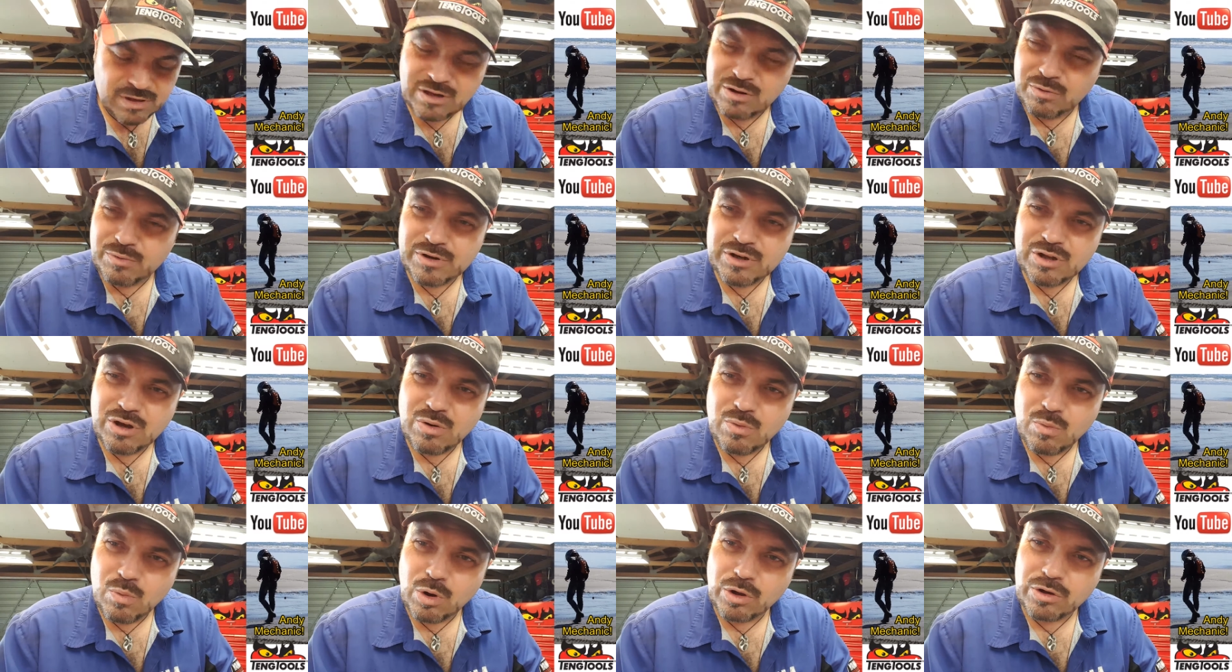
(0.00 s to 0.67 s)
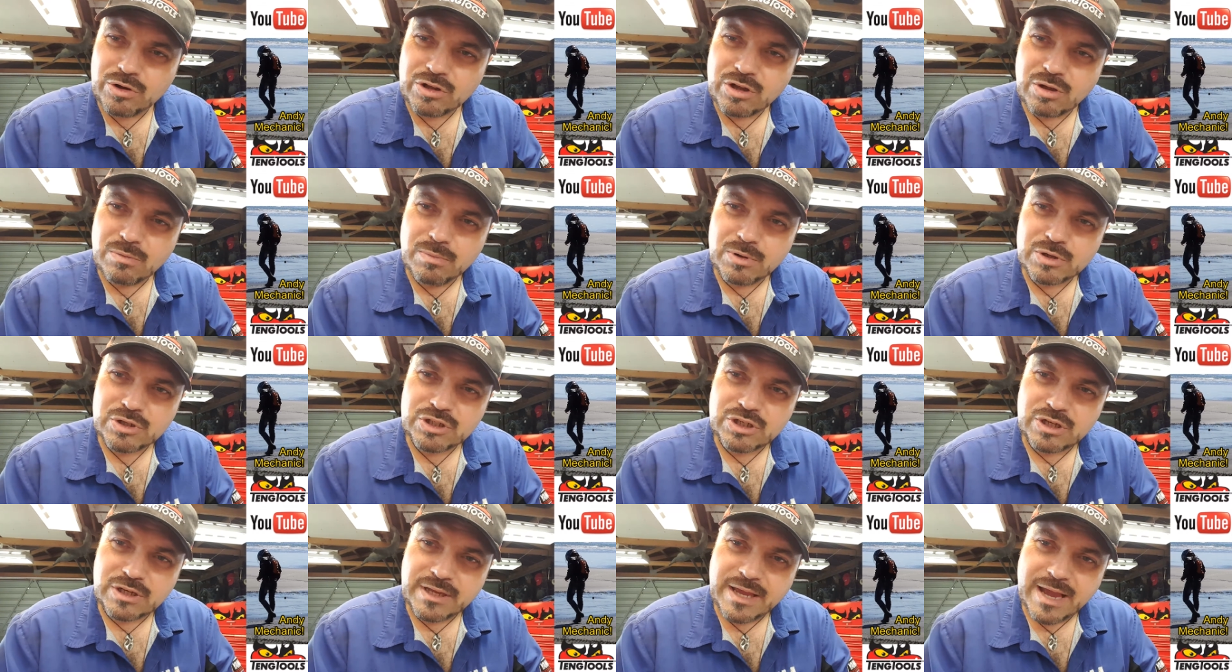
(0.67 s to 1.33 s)
you know, we don't want
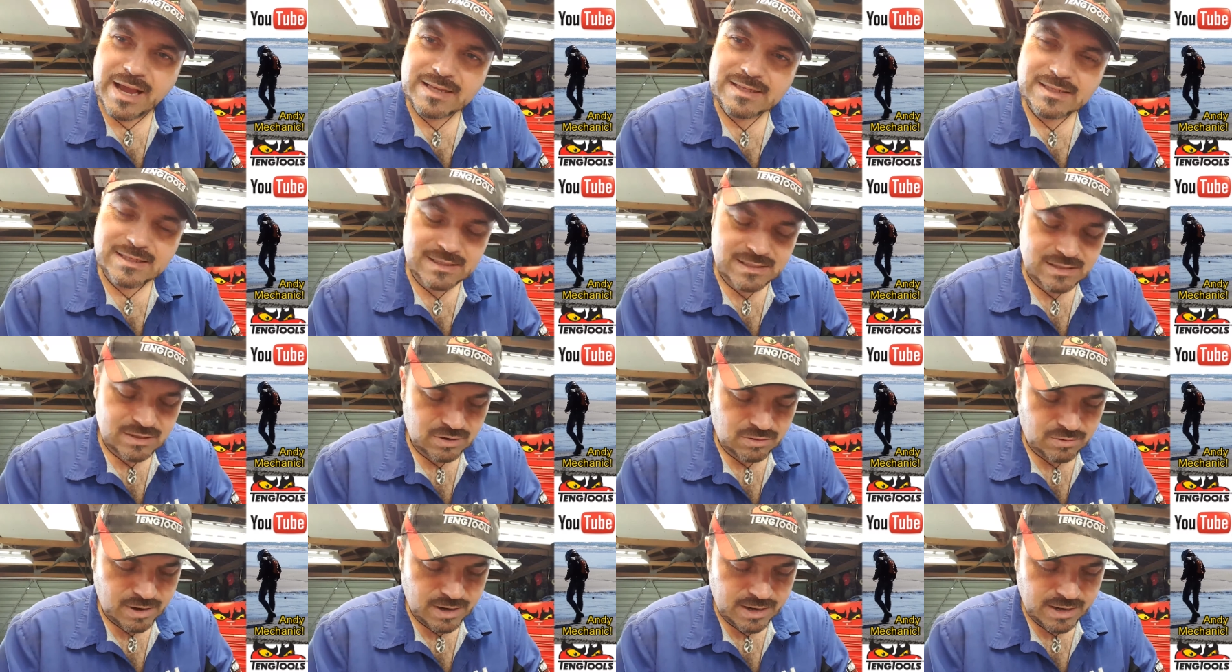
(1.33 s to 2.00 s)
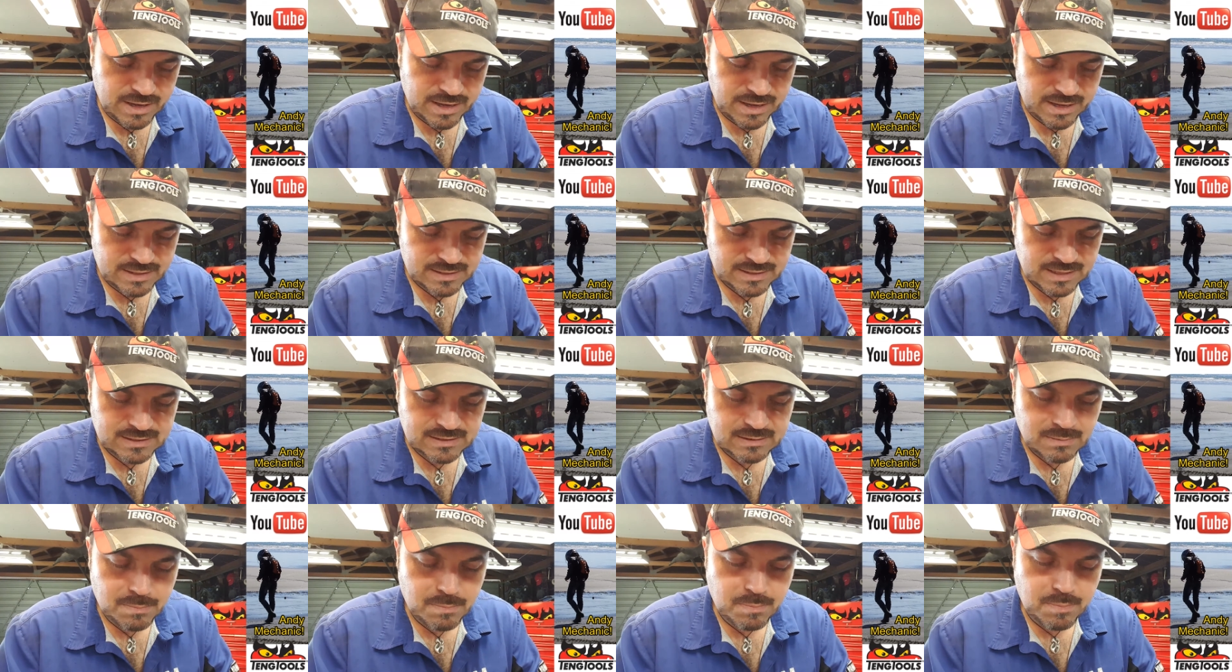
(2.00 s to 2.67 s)
combustion gases in the crankcase.
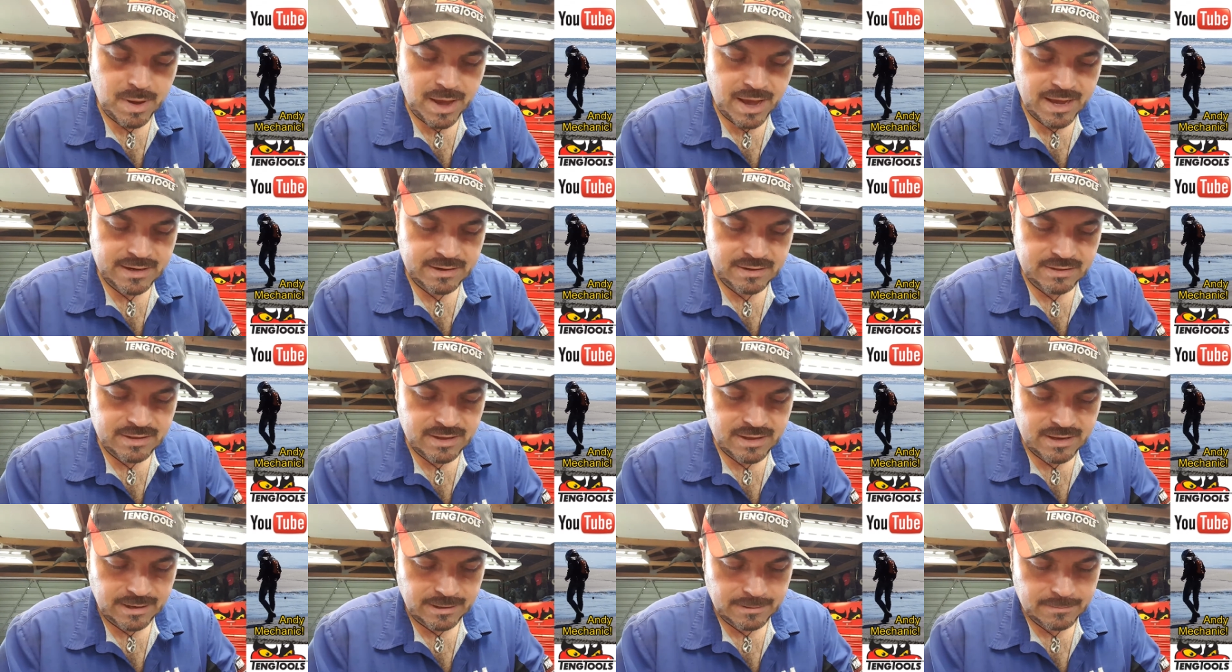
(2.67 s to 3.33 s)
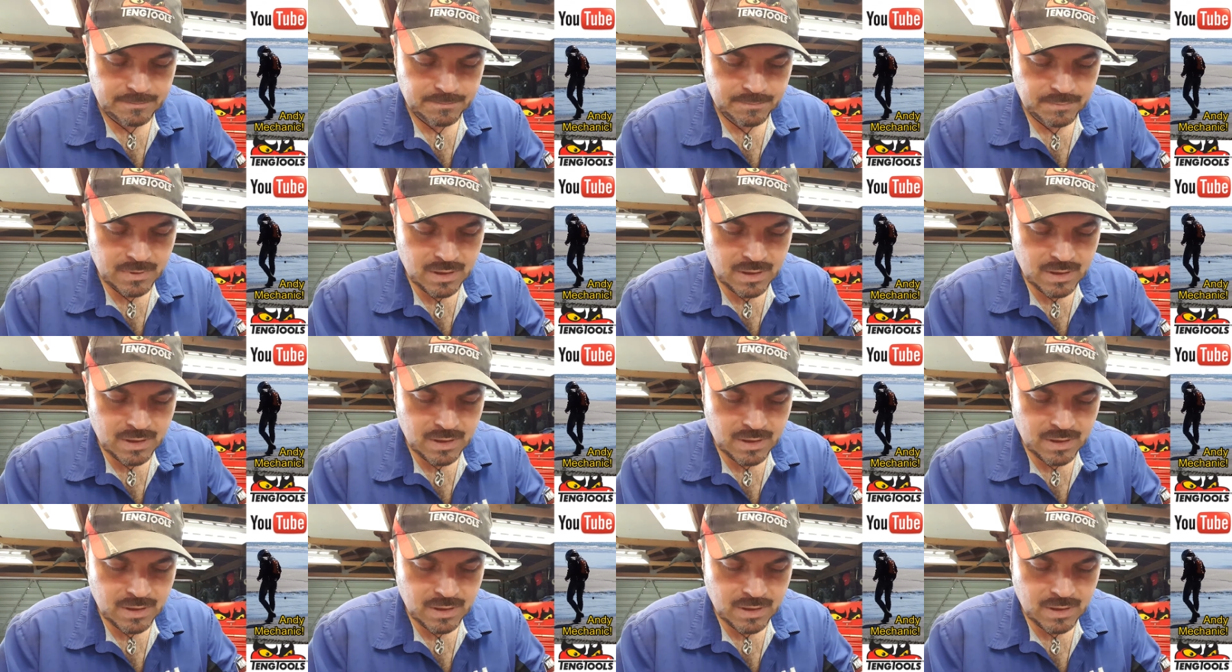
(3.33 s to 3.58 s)
That's a bad thing.